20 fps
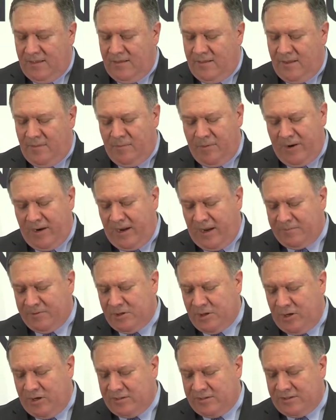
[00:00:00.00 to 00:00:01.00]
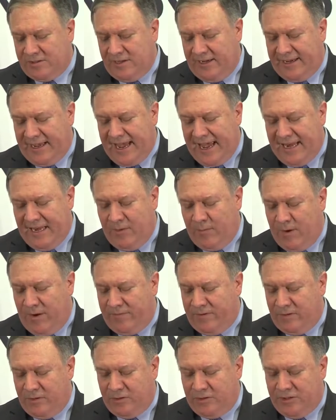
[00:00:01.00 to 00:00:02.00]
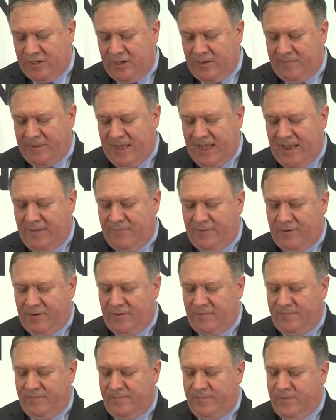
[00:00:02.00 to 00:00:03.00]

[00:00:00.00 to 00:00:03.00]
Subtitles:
They bring up charges like anti-revolutionary behavior,